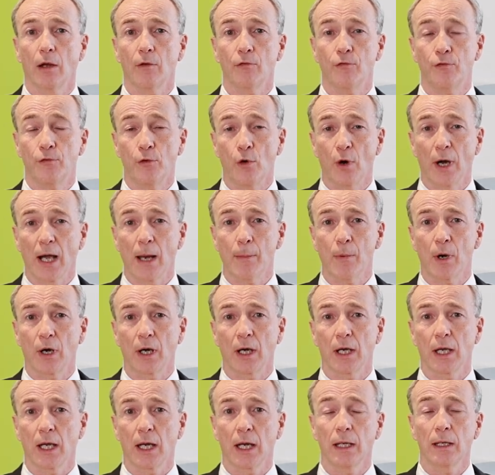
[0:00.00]
for
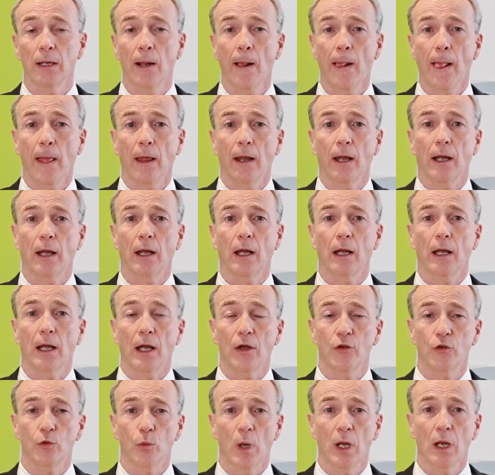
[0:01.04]
mRNA,
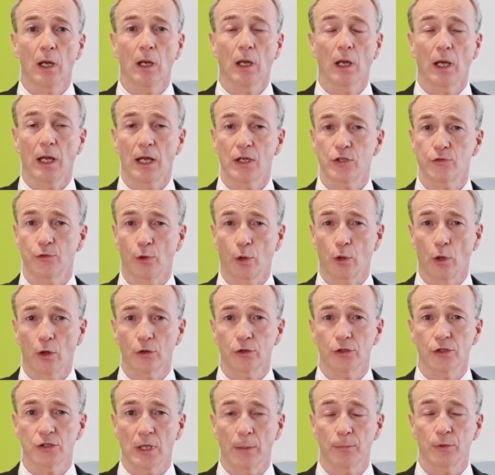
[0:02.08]
as well as for
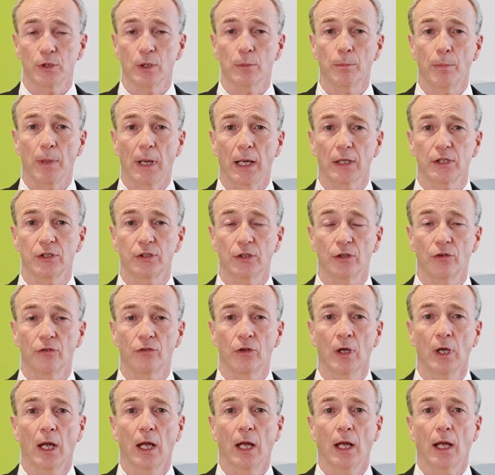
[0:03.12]
contraception
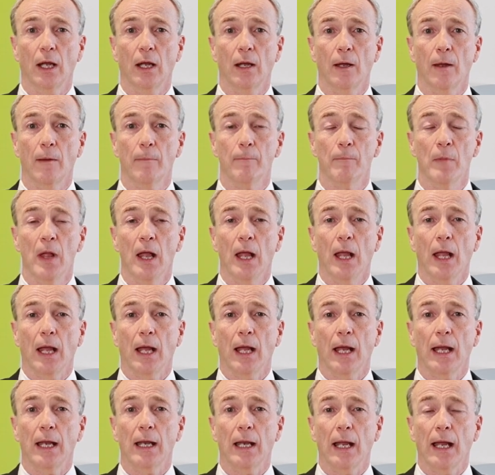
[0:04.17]
patches.
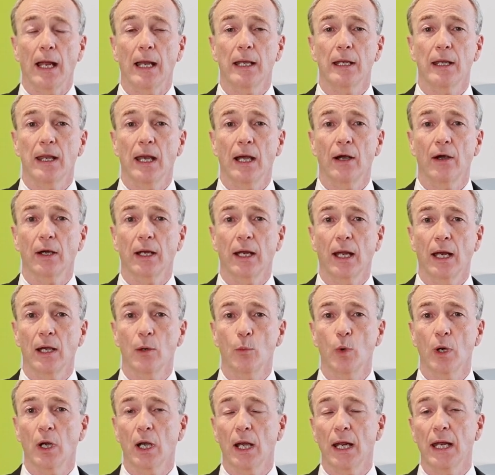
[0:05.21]
And there
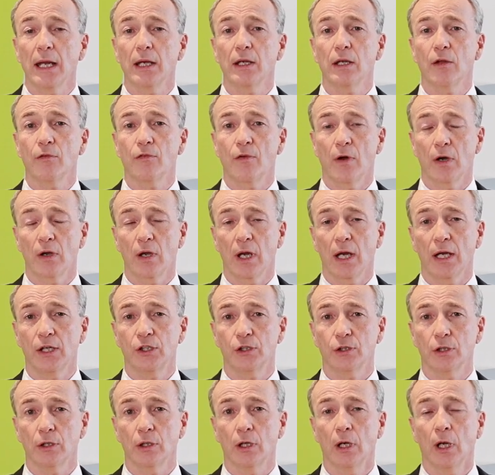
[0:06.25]
again, we're laying the
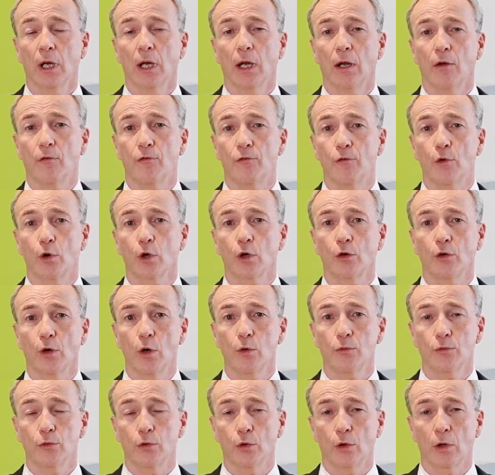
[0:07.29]
foundation for
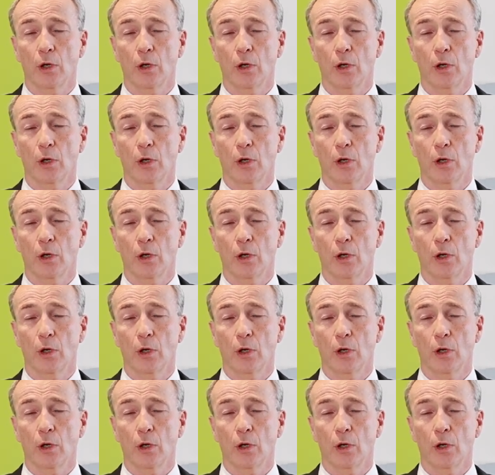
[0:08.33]
growth to